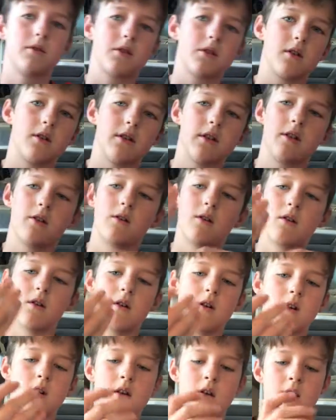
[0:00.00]
This
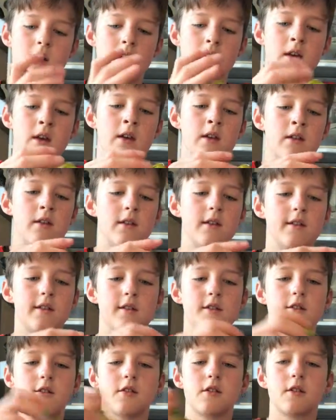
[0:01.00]

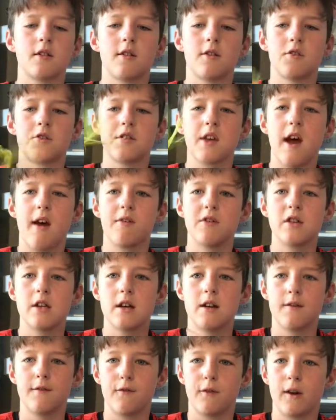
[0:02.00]
is just a little Savage
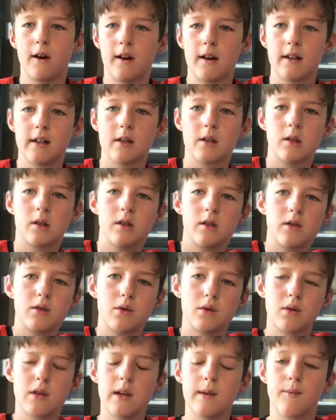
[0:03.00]
Gear frog. It's a
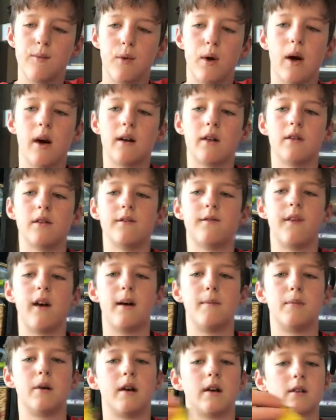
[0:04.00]
cheap frog, only
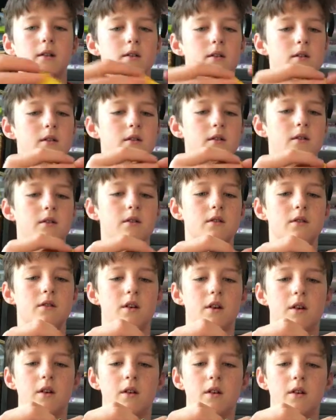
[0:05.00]
$5.
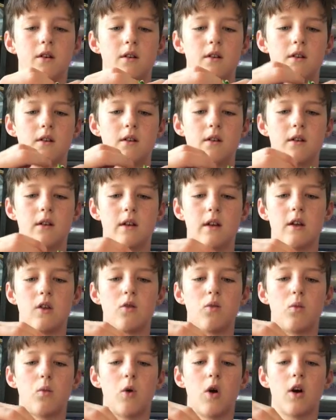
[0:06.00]
So
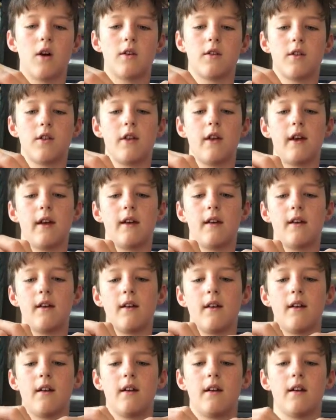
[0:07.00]
it's worth
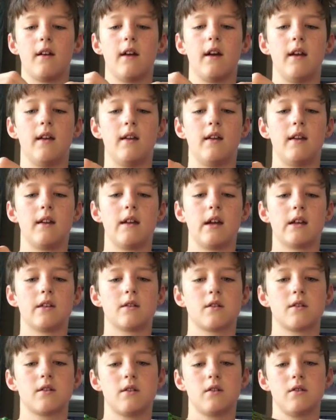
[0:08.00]
and it
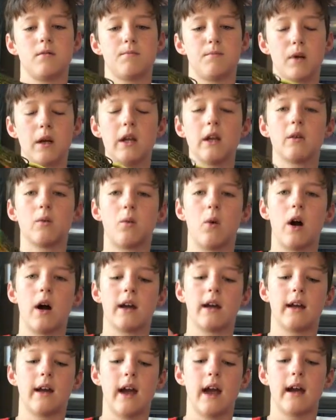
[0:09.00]
has a pretty good
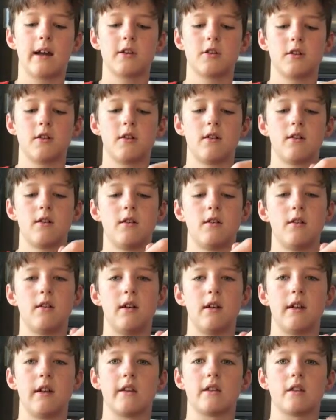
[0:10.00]
walking action,
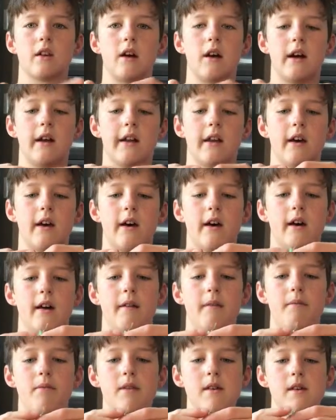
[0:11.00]
and it's
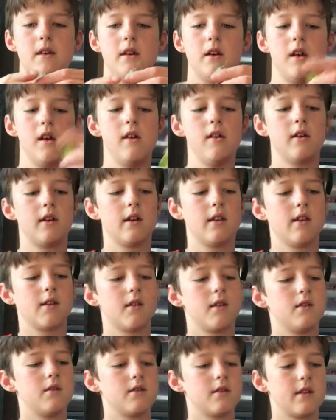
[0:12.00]
got you could
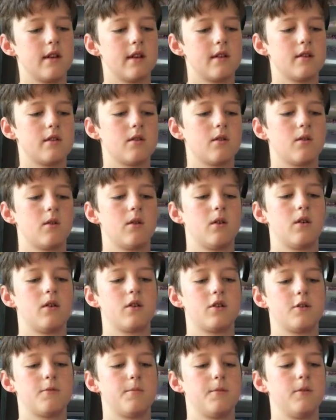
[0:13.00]
either use this or
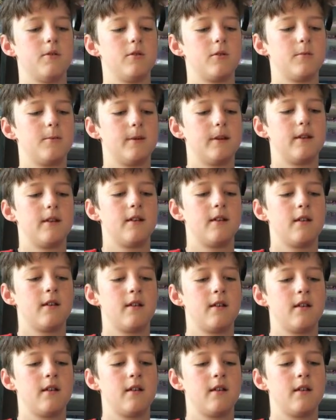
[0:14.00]
spook, but